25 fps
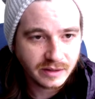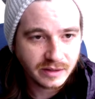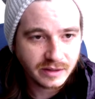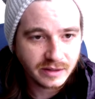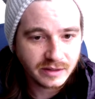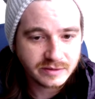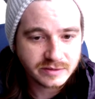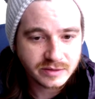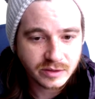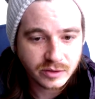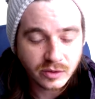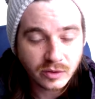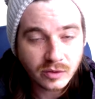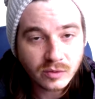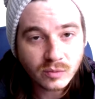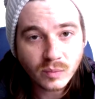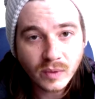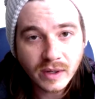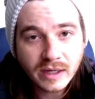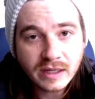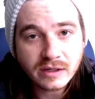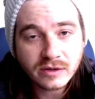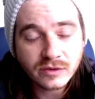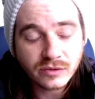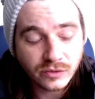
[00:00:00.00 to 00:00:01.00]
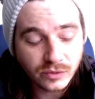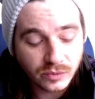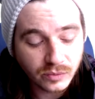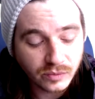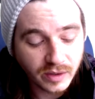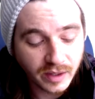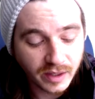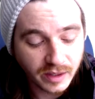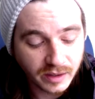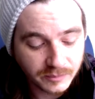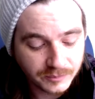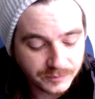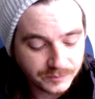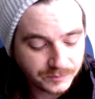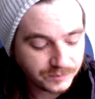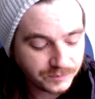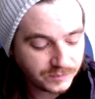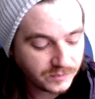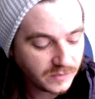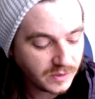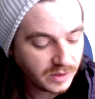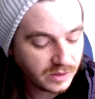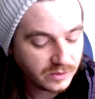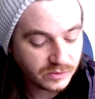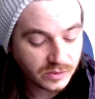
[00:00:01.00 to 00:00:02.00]
is a good way to do that.
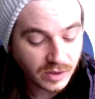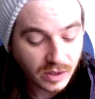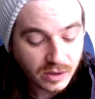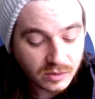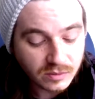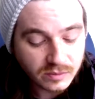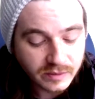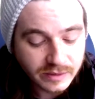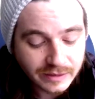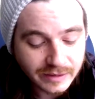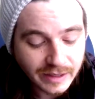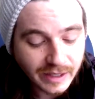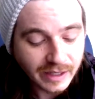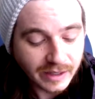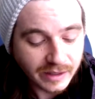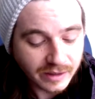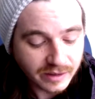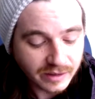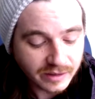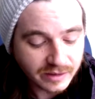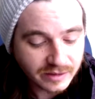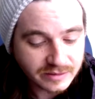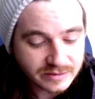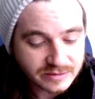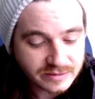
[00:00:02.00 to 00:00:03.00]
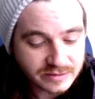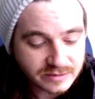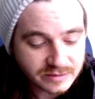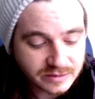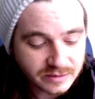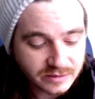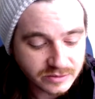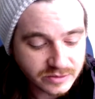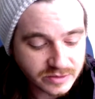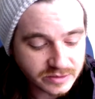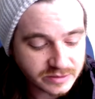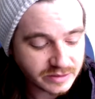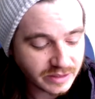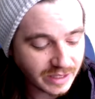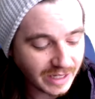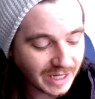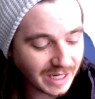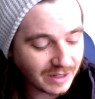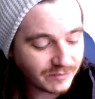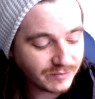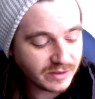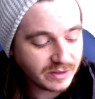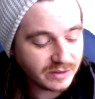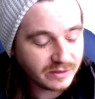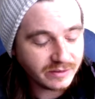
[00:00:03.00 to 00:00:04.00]
Not only that, is just
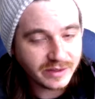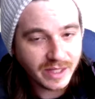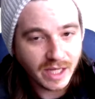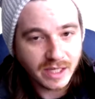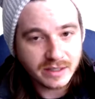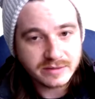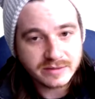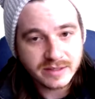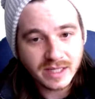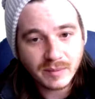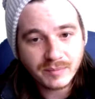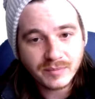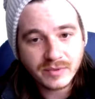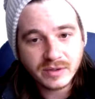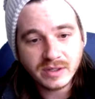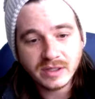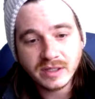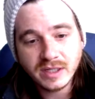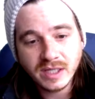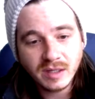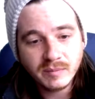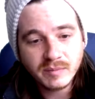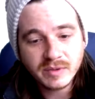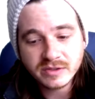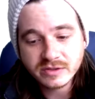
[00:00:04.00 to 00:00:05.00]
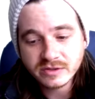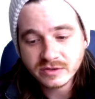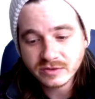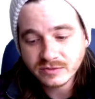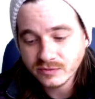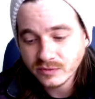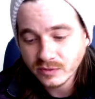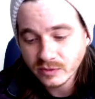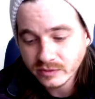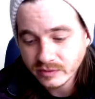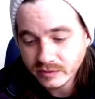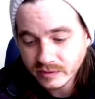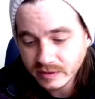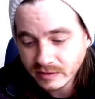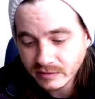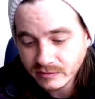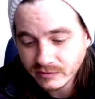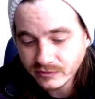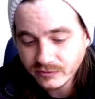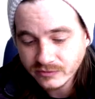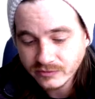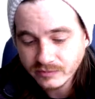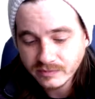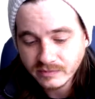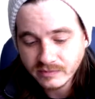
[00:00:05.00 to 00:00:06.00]
having that depth in an image
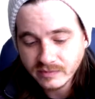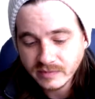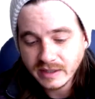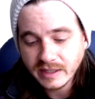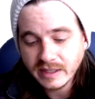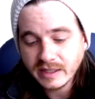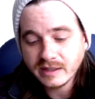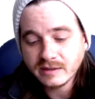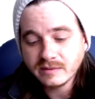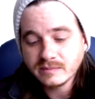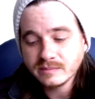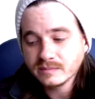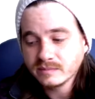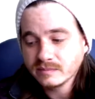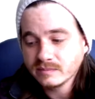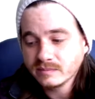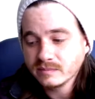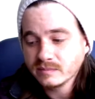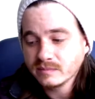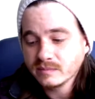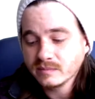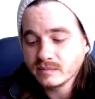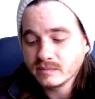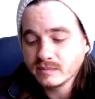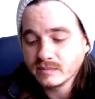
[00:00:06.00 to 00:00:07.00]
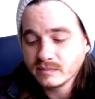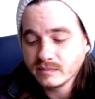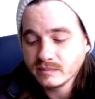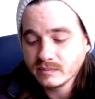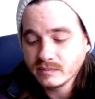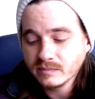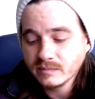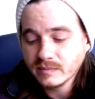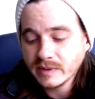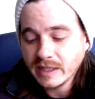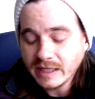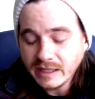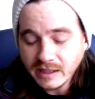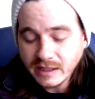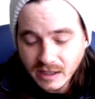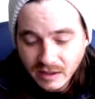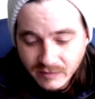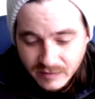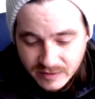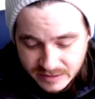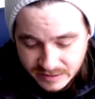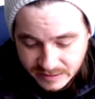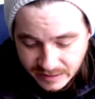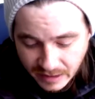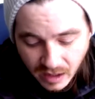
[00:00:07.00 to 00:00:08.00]
in and
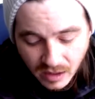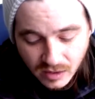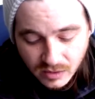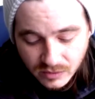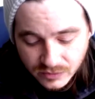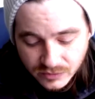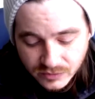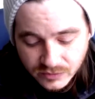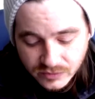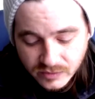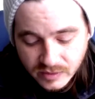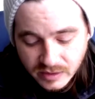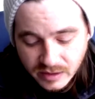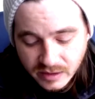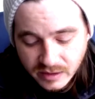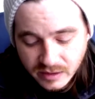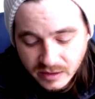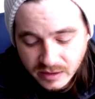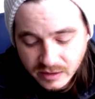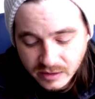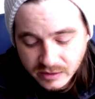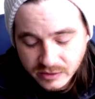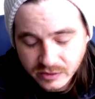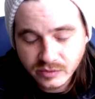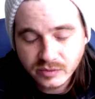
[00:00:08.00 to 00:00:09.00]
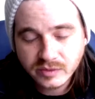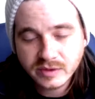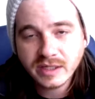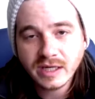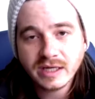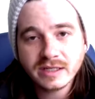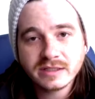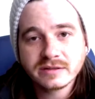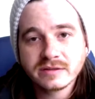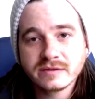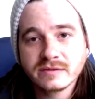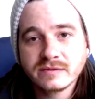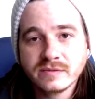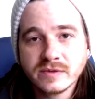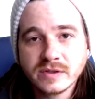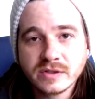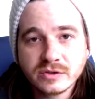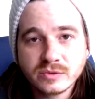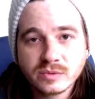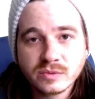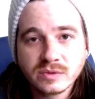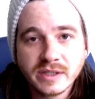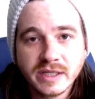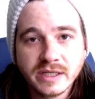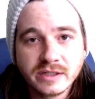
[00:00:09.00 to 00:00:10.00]
of itself creates
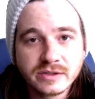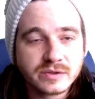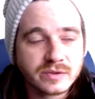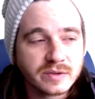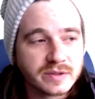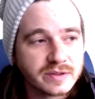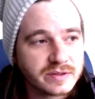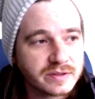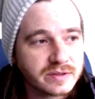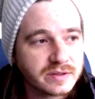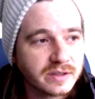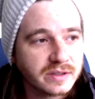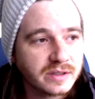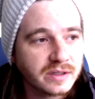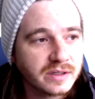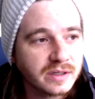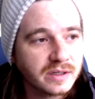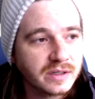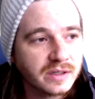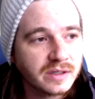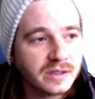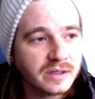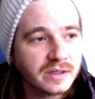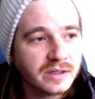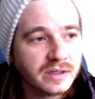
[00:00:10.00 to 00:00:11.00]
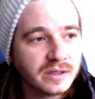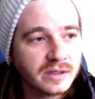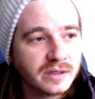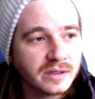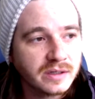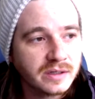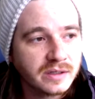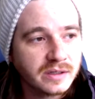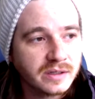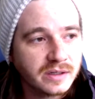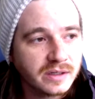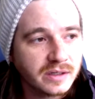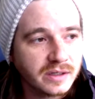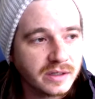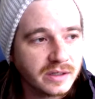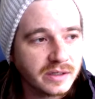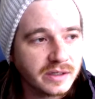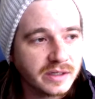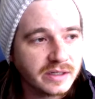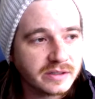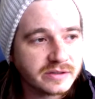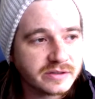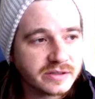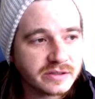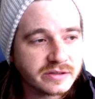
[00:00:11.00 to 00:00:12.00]
visual interest.
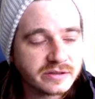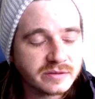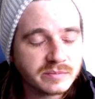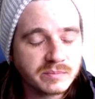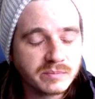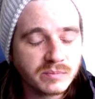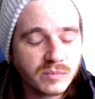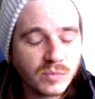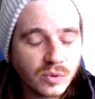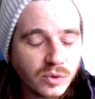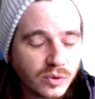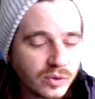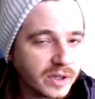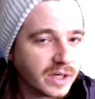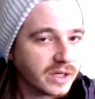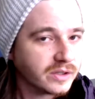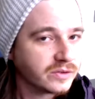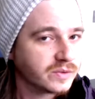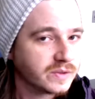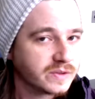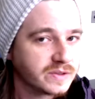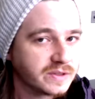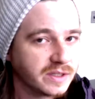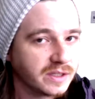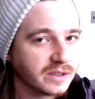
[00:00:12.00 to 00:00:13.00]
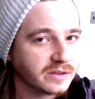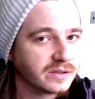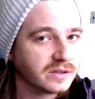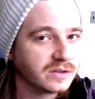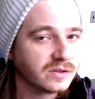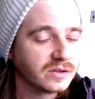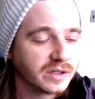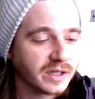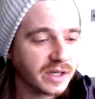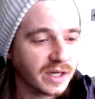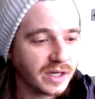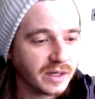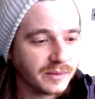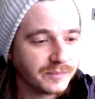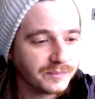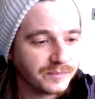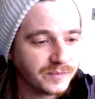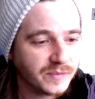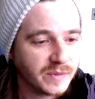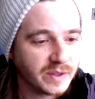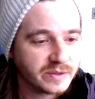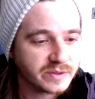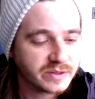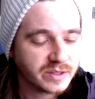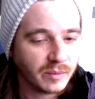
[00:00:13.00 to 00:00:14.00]
It's just more interesting to look at
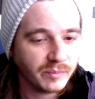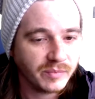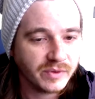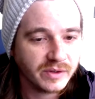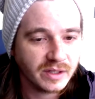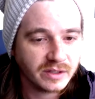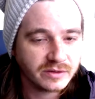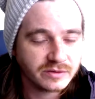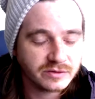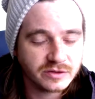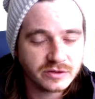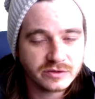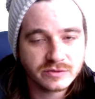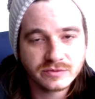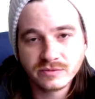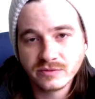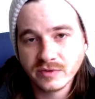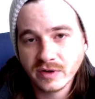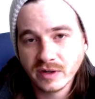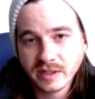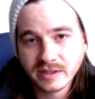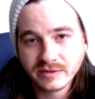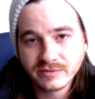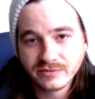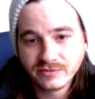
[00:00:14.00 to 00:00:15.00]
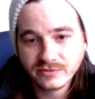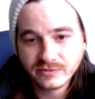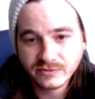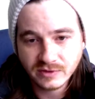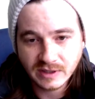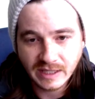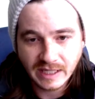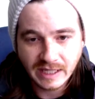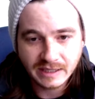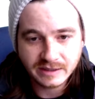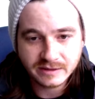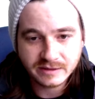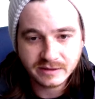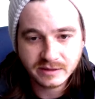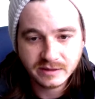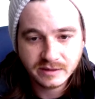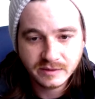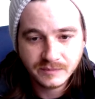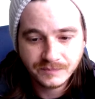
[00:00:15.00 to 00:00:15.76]
than something that's just very flat.